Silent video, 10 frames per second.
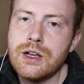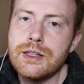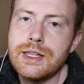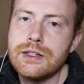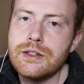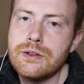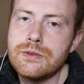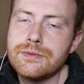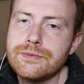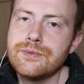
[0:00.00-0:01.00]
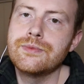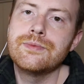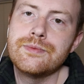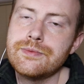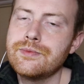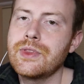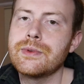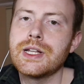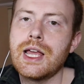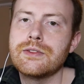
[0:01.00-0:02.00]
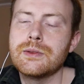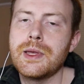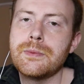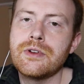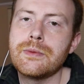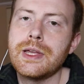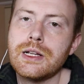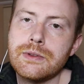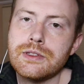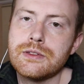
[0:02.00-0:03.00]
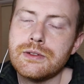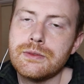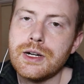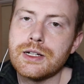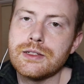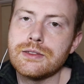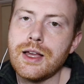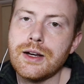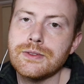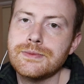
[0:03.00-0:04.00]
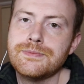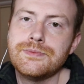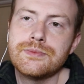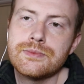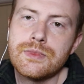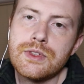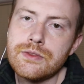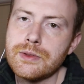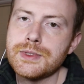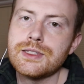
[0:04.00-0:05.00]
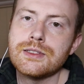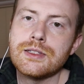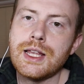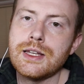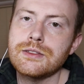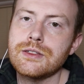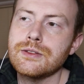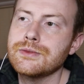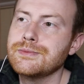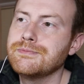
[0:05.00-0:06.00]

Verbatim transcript: on that note, we're going to have some emperor penguins walk us out from the Cincinnati Zoo.